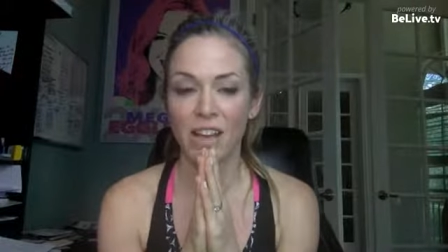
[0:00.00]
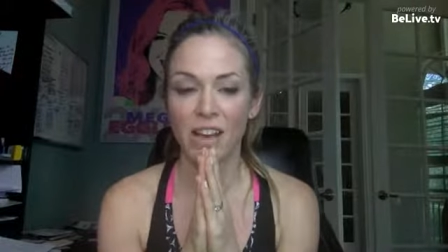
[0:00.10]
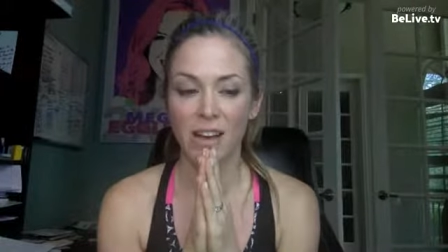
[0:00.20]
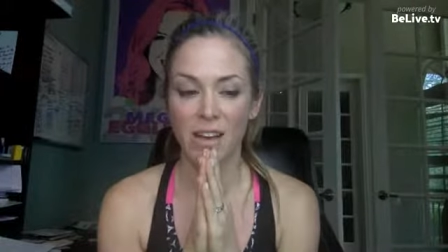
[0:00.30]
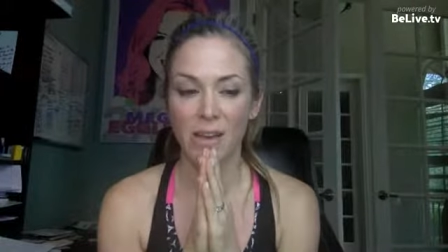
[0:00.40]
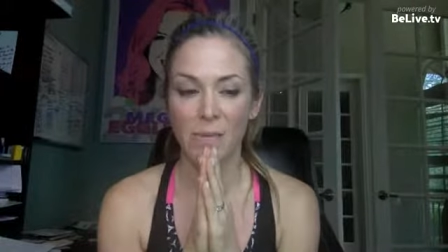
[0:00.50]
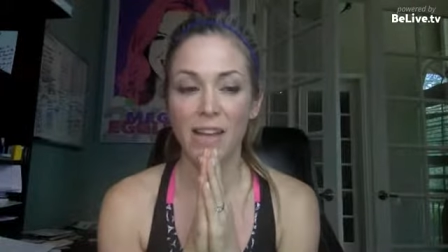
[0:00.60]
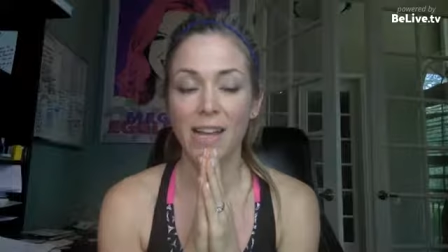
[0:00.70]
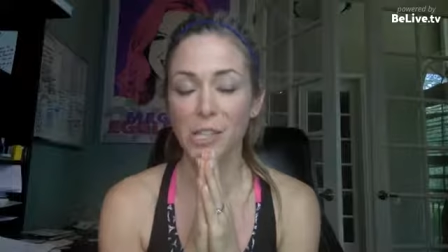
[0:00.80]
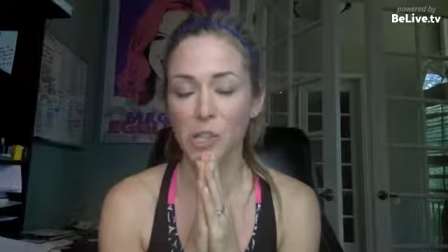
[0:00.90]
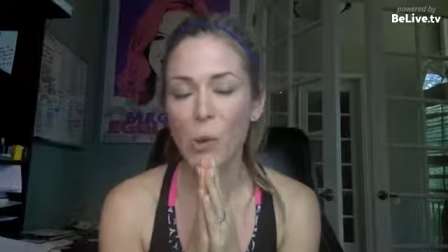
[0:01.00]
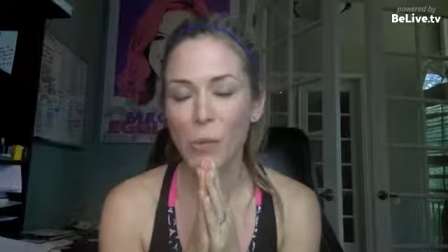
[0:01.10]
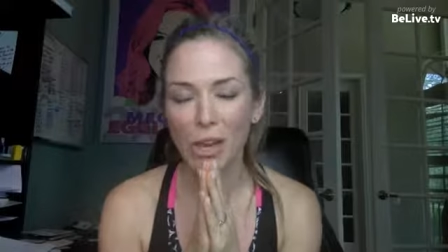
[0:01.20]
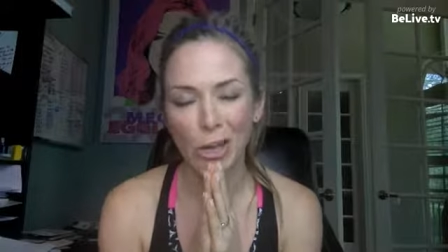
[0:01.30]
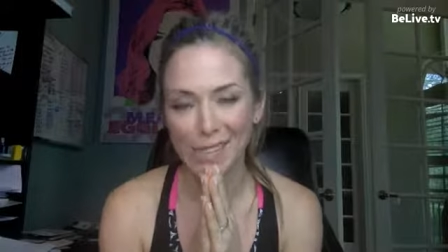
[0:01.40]
Um, I got so
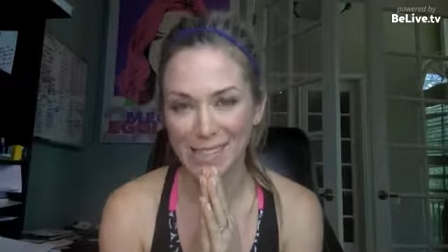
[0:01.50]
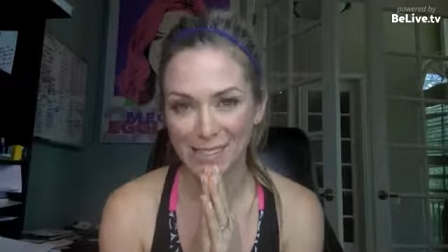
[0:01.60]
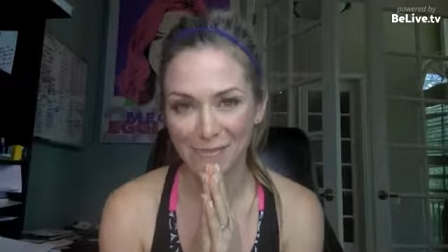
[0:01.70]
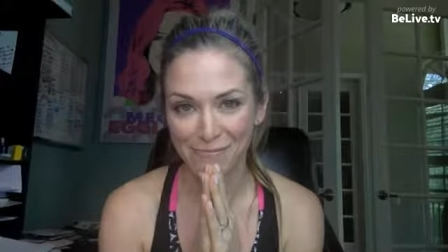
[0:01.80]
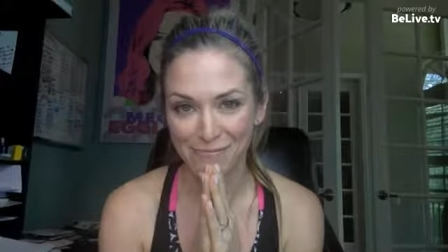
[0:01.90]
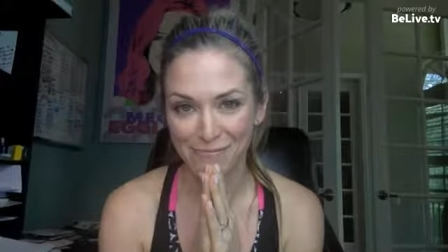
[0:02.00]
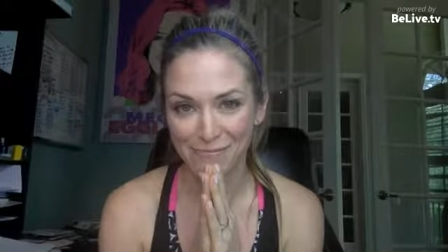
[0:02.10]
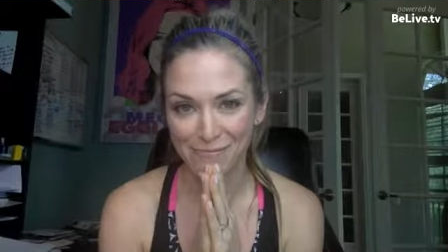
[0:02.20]
many awesome